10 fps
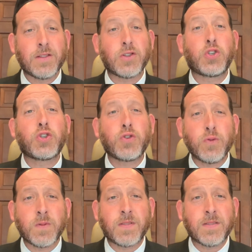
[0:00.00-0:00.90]
to
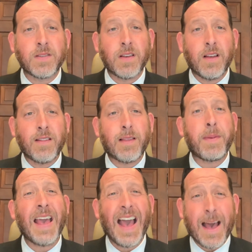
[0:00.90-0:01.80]
choose to
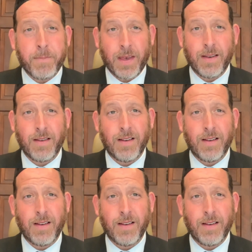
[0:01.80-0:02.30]
be happy.